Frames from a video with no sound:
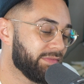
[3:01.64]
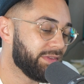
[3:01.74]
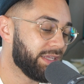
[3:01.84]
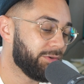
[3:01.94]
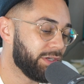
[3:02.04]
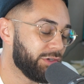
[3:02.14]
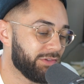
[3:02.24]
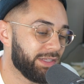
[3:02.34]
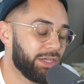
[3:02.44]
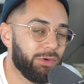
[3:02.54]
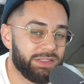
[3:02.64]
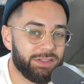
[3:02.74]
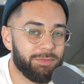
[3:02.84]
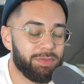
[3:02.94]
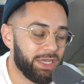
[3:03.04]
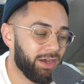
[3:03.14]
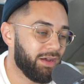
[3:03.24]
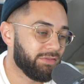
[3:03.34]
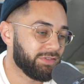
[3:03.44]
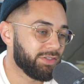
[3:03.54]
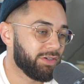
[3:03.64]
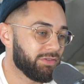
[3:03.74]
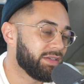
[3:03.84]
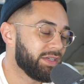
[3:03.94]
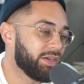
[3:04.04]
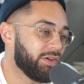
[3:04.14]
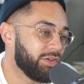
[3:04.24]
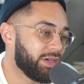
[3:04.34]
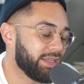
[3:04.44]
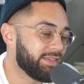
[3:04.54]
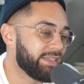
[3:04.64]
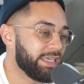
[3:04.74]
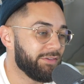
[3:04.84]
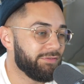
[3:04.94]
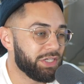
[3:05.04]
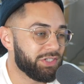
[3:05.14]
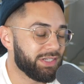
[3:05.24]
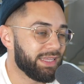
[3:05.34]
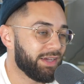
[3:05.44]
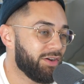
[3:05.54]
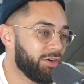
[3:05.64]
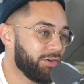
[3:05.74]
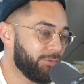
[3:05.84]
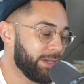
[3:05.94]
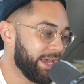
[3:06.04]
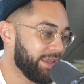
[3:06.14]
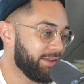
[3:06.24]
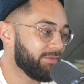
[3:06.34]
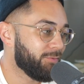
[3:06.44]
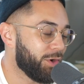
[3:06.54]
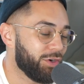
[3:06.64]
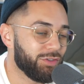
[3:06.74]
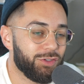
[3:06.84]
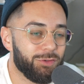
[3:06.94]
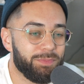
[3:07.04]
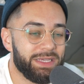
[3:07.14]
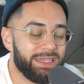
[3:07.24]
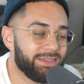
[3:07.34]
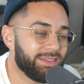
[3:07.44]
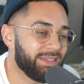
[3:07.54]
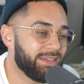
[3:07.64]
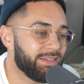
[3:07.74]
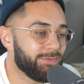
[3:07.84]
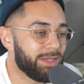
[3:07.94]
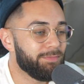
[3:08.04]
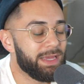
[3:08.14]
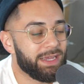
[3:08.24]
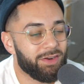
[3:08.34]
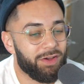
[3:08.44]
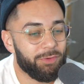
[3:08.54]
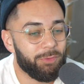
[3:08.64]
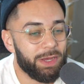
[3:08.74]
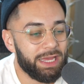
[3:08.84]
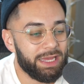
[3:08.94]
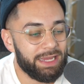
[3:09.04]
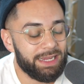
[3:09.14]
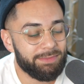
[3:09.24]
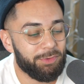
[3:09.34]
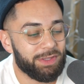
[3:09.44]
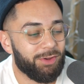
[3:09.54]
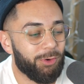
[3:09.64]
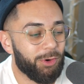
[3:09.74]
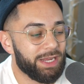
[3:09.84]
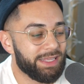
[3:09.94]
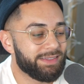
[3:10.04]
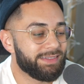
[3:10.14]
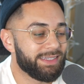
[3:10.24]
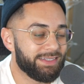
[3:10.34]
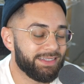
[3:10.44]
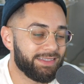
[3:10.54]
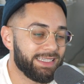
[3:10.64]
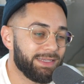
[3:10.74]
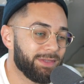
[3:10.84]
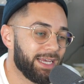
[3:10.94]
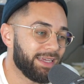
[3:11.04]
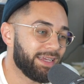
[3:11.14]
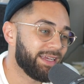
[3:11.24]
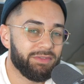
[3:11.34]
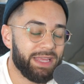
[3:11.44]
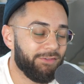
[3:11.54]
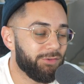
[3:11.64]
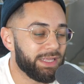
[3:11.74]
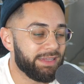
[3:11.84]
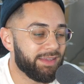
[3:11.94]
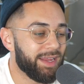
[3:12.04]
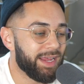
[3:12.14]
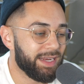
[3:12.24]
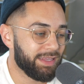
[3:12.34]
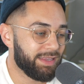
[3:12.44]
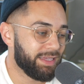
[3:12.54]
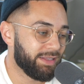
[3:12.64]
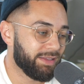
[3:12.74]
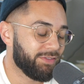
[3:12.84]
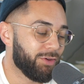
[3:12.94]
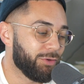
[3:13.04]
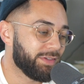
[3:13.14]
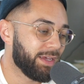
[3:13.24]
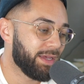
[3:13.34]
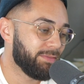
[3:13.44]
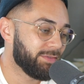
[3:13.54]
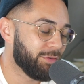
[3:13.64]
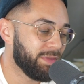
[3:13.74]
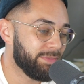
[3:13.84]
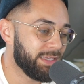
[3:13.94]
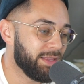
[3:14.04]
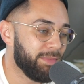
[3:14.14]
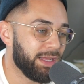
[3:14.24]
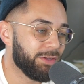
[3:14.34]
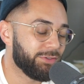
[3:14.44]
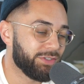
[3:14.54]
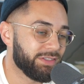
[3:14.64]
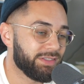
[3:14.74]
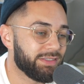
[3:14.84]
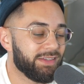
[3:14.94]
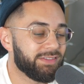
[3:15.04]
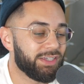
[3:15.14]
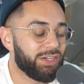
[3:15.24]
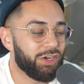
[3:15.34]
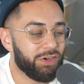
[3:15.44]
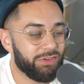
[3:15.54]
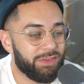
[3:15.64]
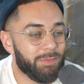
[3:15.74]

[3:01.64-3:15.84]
they were usually always in the playoffs. So, you know, you can see the vision like, oh, if we add 1 or 2 pieces, we can make it all the way. But with the Hornets, it just seemed like they haven't really done anything this whole time. So maybe LaMelo just secures the